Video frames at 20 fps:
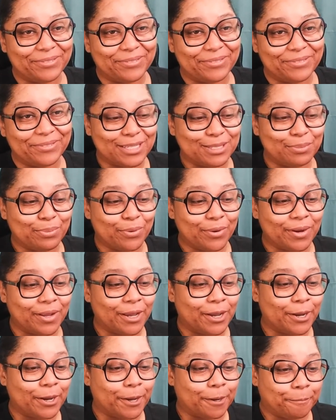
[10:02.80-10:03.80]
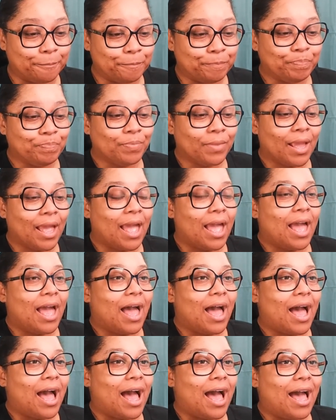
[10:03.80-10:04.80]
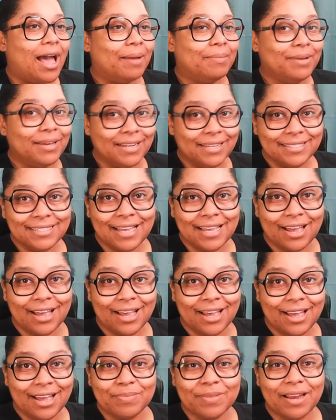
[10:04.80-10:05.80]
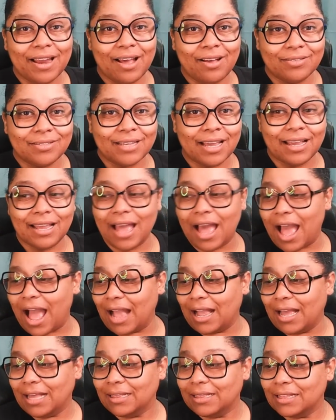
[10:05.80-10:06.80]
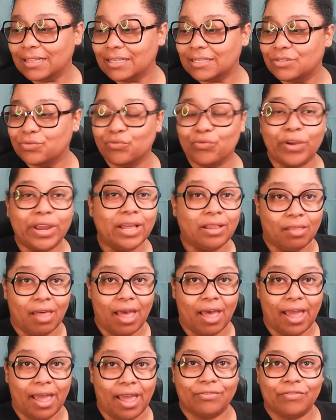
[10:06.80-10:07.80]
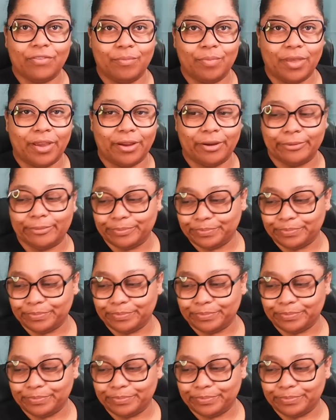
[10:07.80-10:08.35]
so that's pretty good. I'm gonna tell you something else I got. I got this ring light from there.